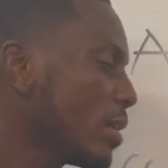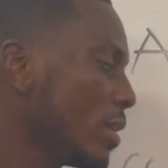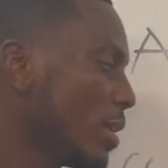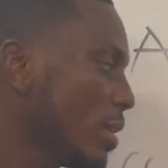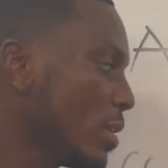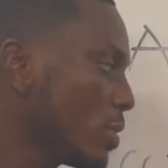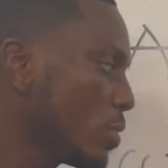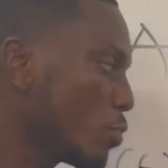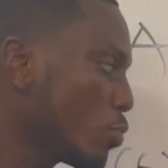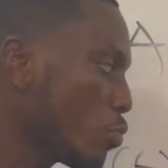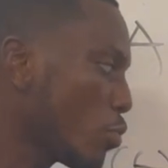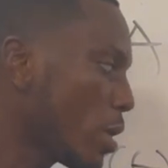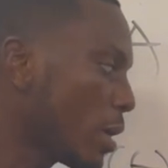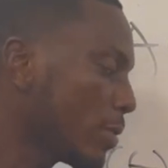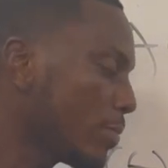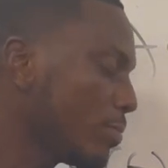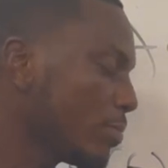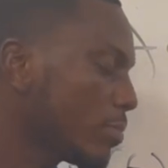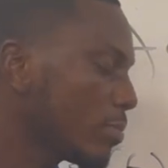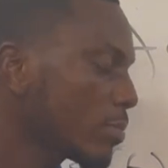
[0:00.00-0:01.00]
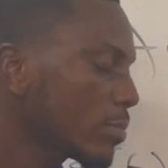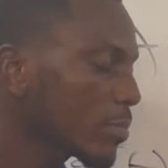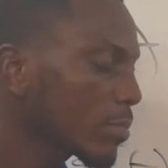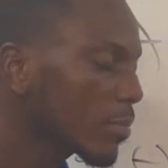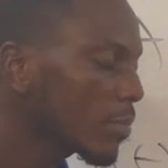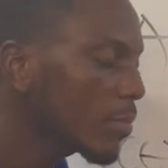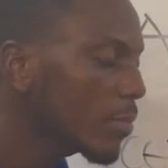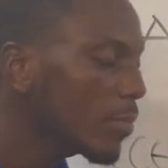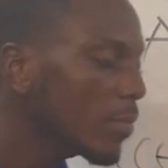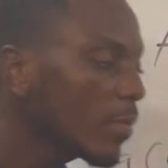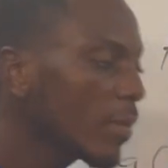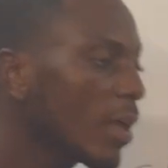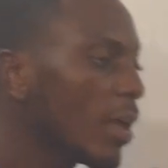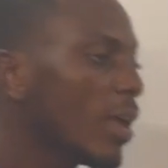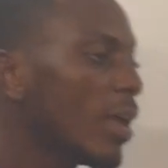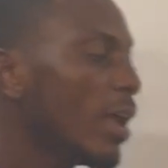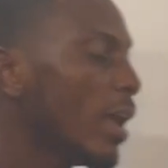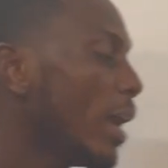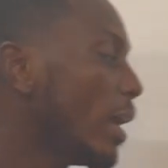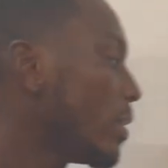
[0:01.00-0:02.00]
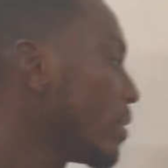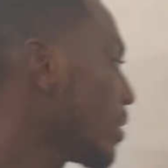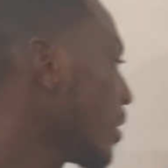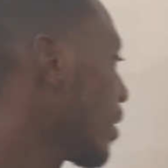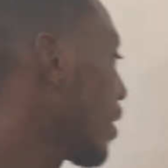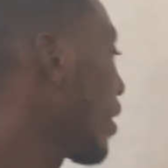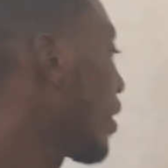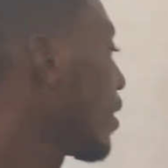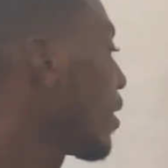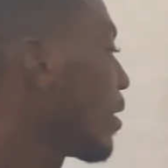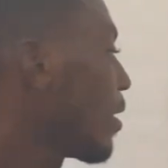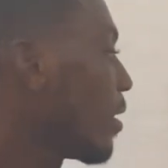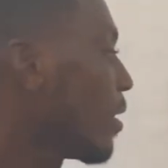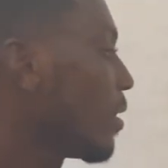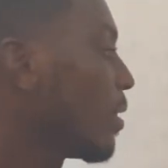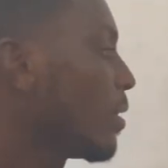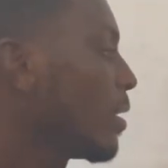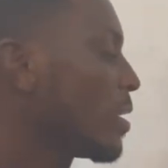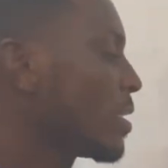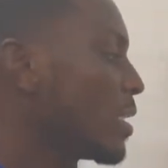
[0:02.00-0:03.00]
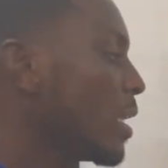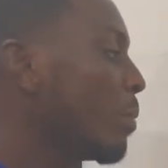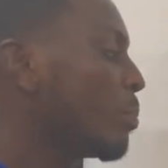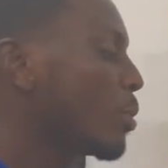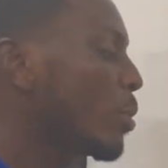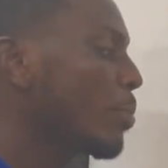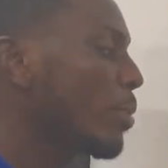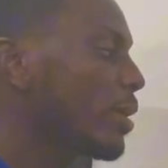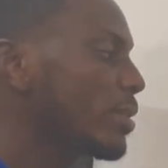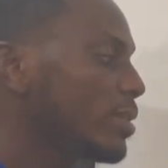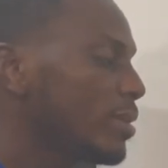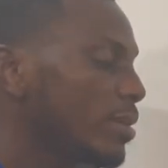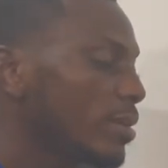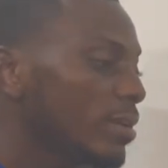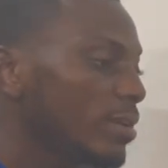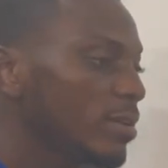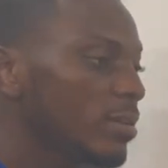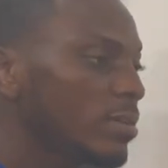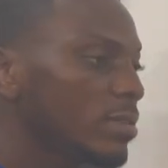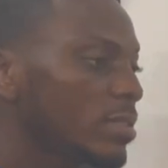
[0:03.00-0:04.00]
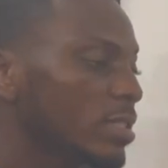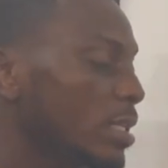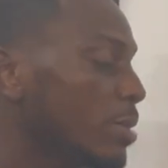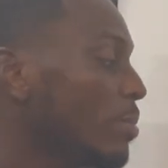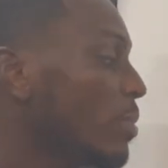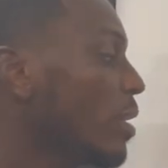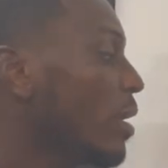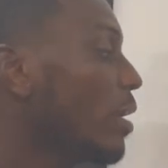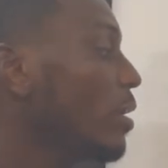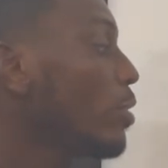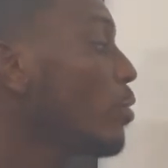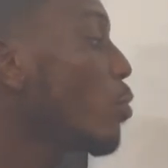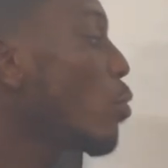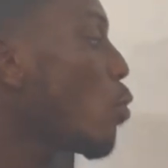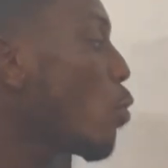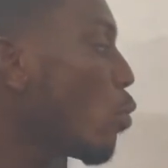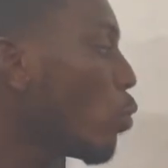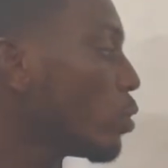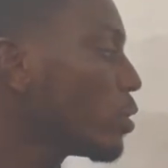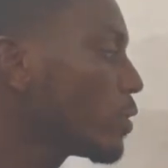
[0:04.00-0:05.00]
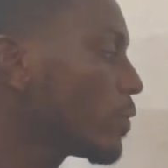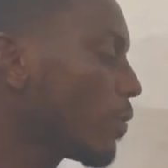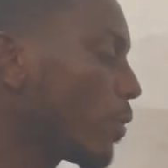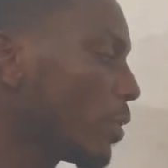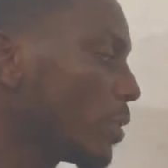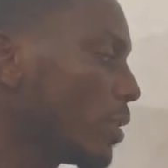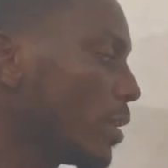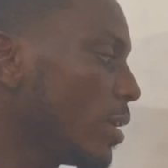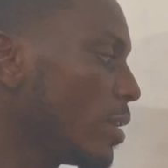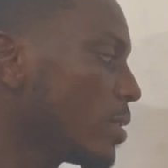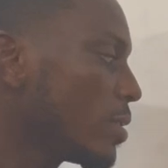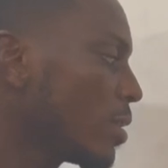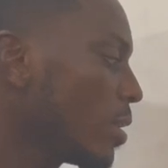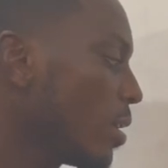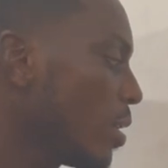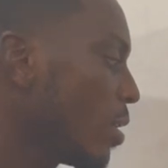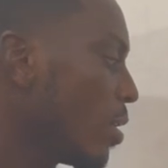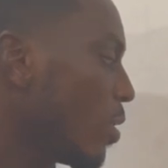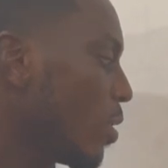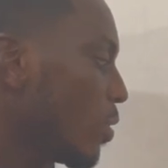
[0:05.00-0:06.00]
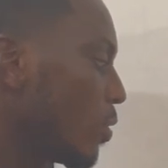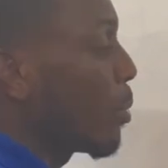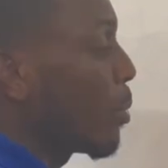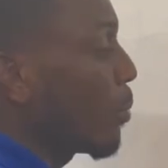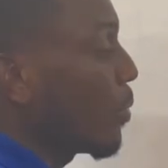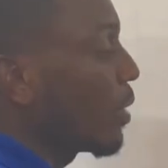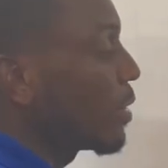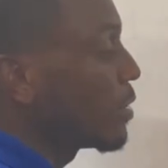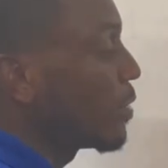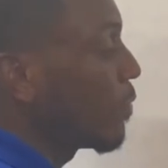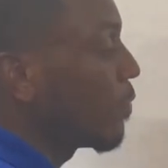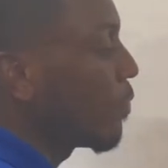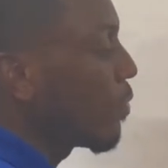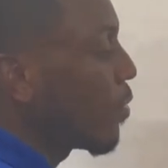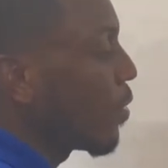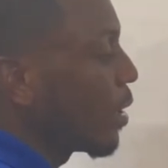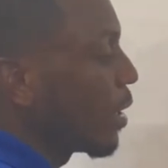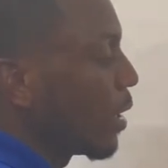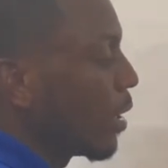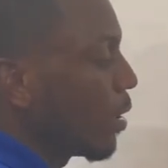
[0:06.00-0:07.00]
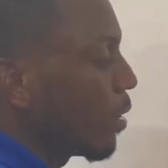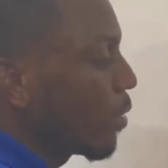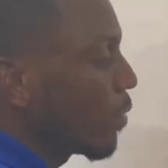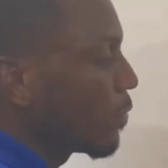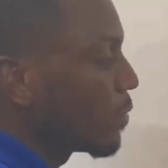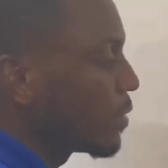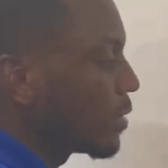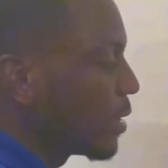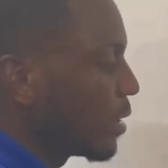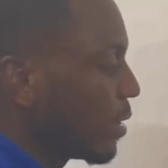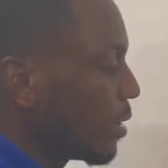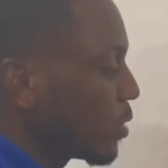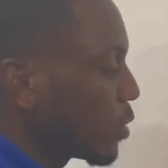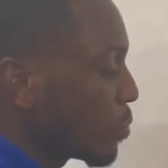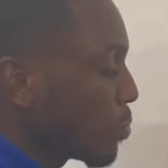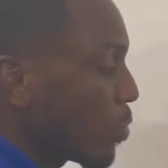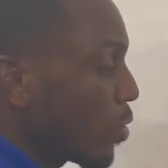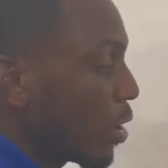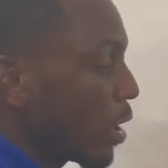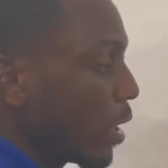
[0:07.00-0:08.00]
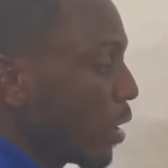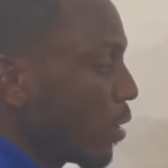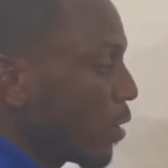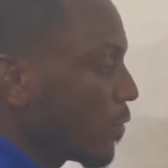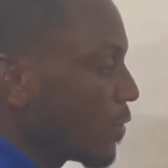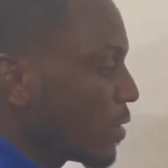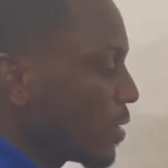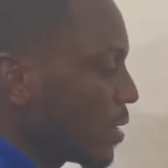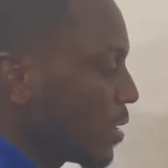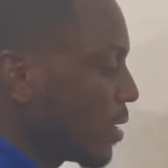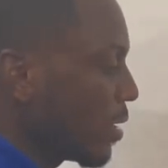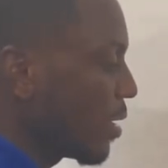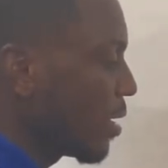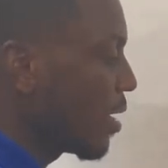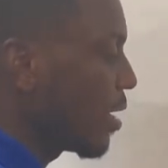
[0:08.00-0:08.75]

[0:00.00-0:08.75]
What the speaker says: is 1. And the same property similarly holds for this. The property for a of t, small a of t,